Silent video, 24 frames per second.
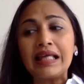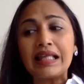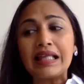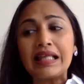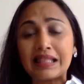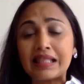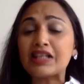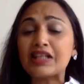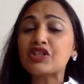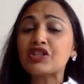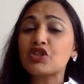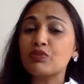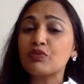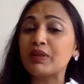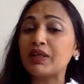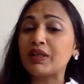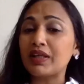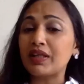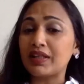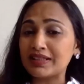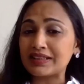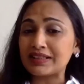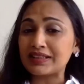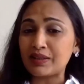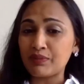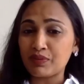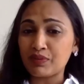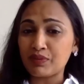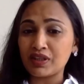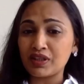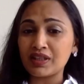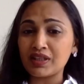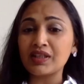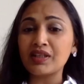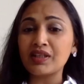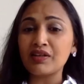they should be getting
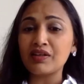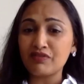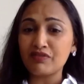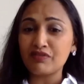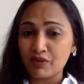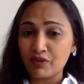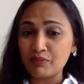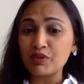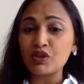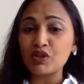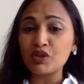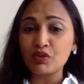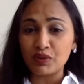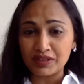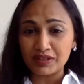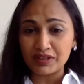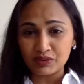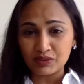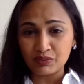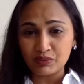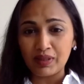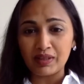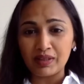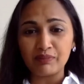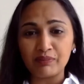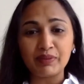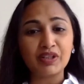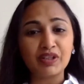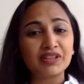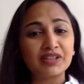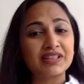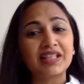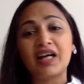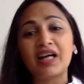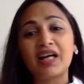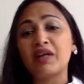something from you as well,
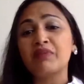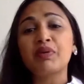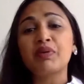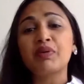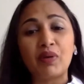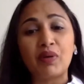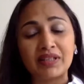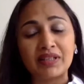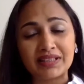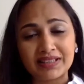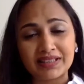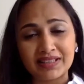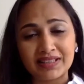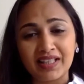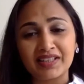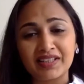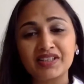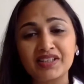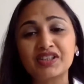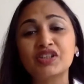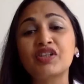because it can't be one-sided.